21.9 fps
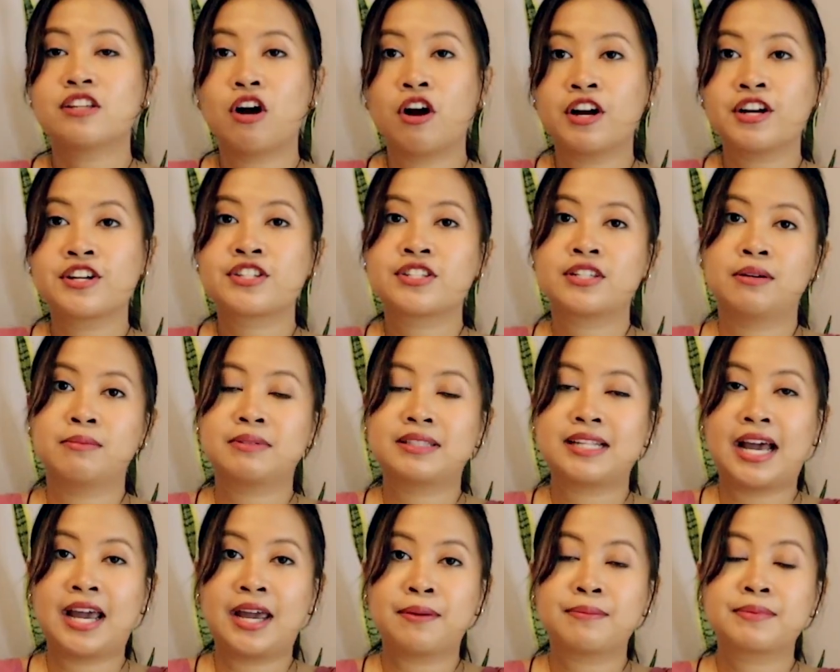are
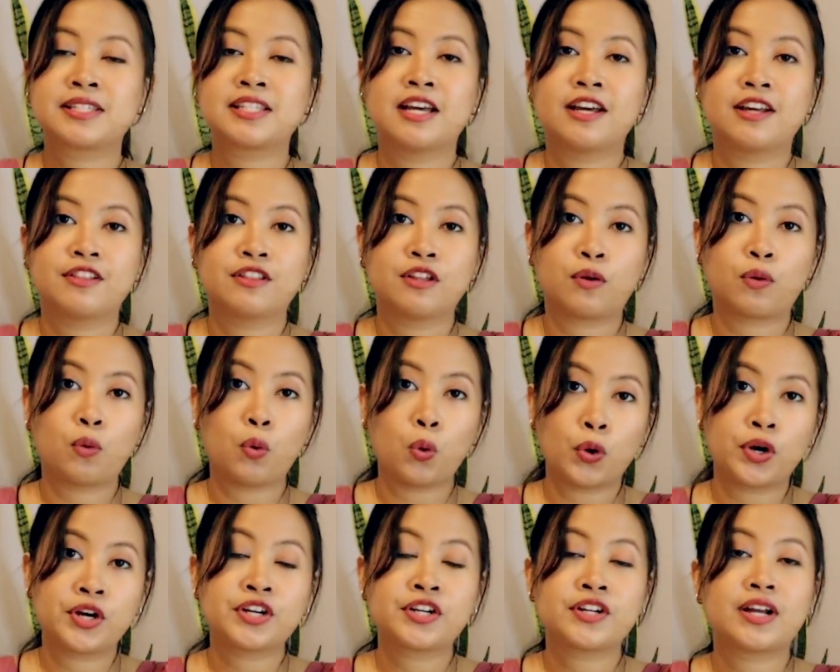sometimes the
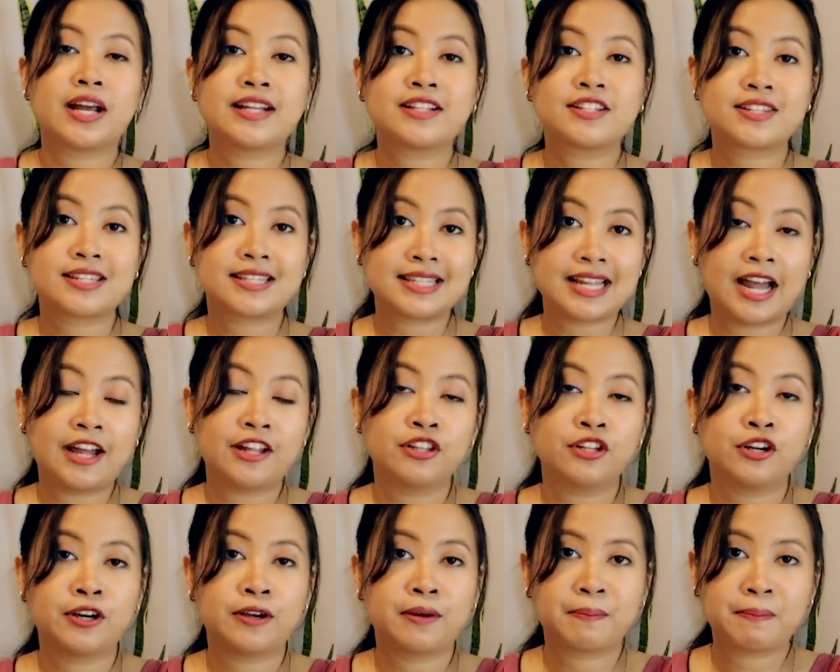core and
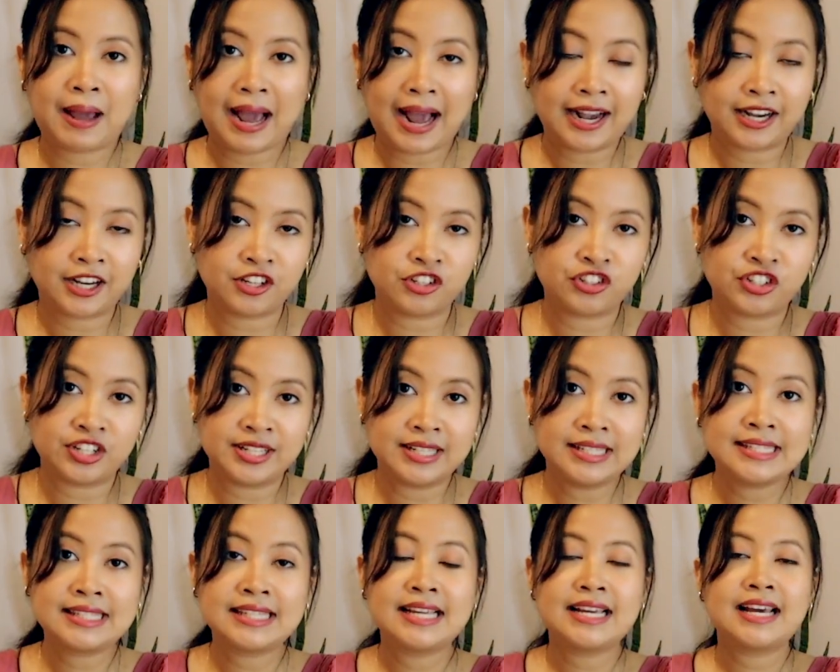standard
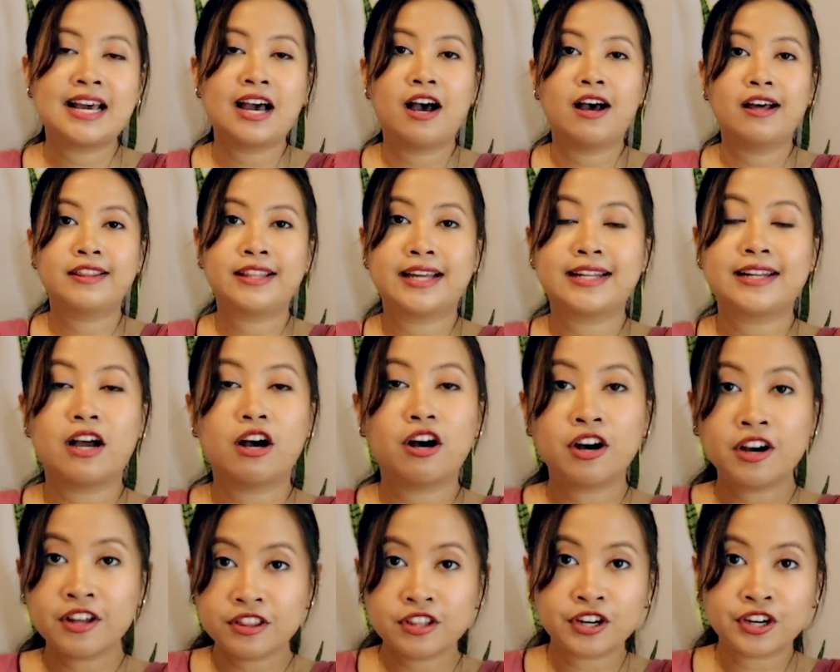packages that
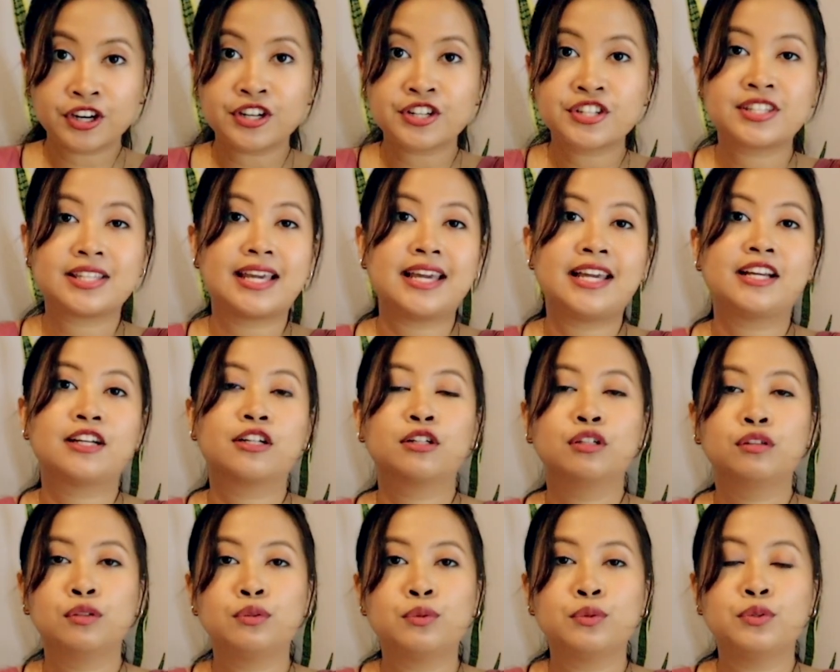others
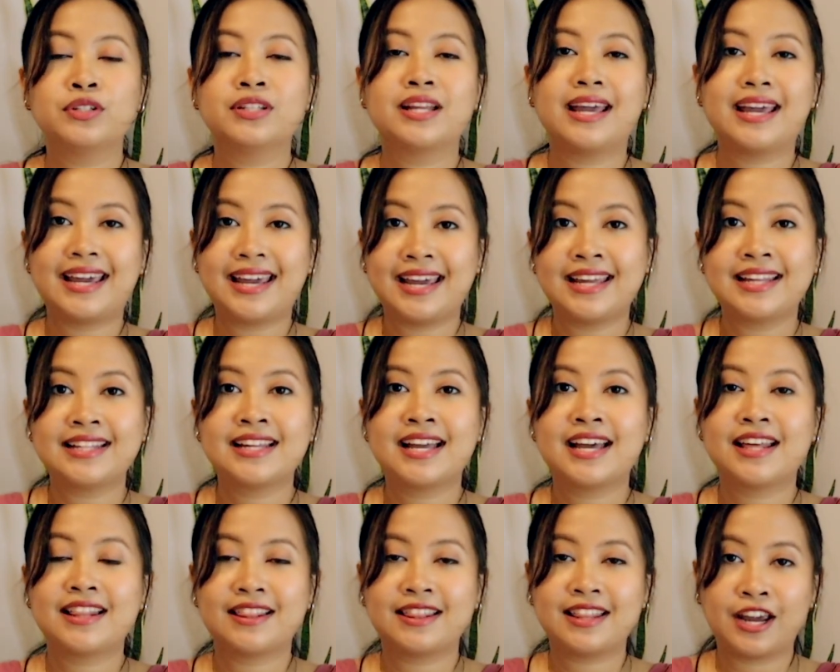include
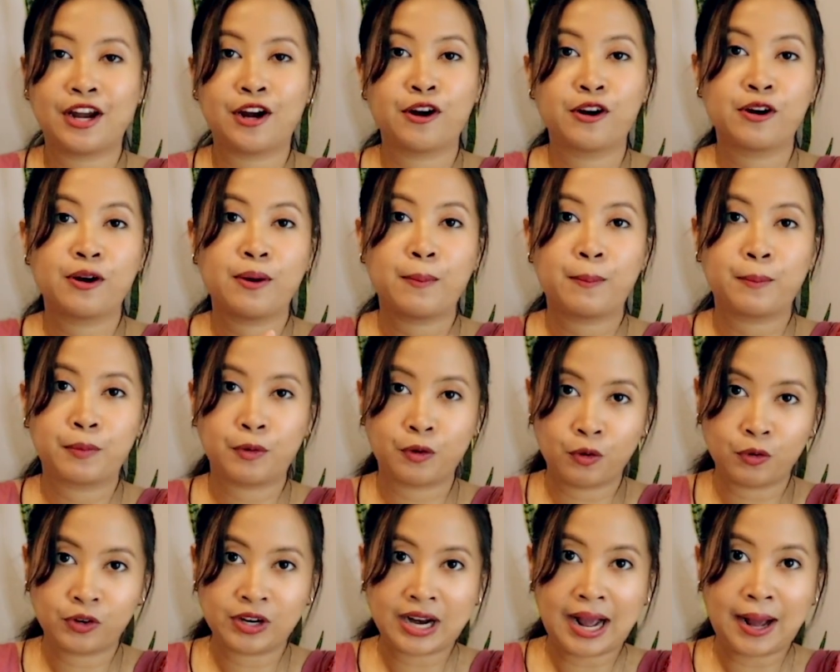in their
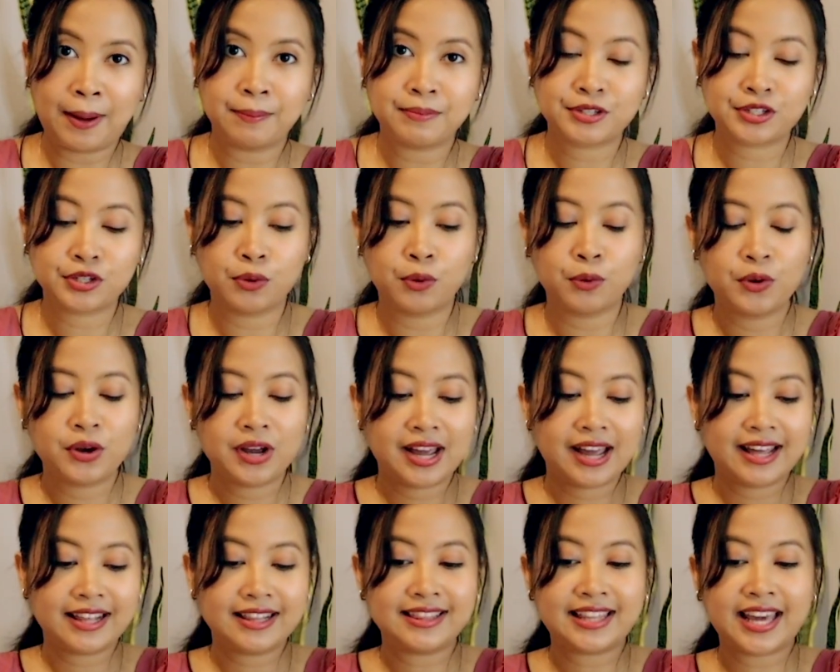program. So
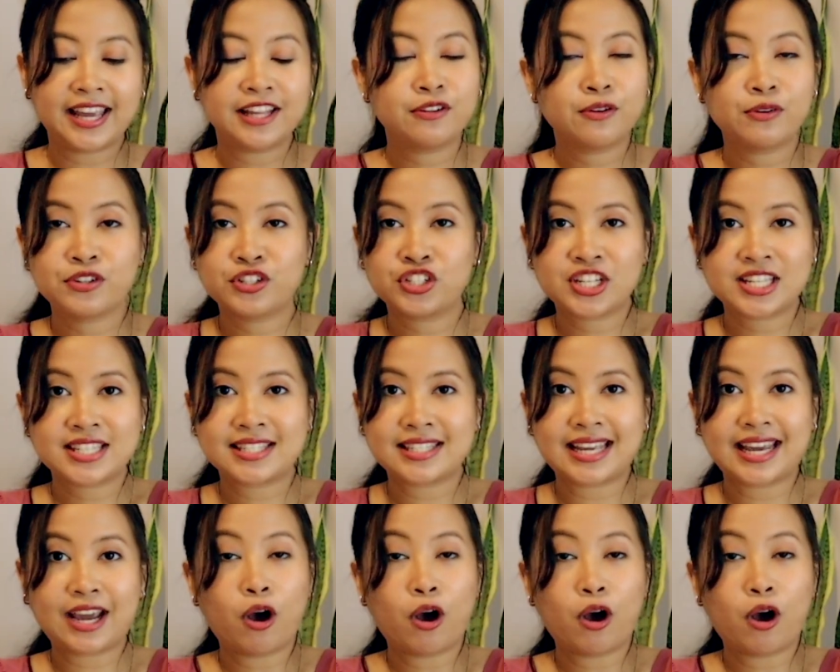they don't just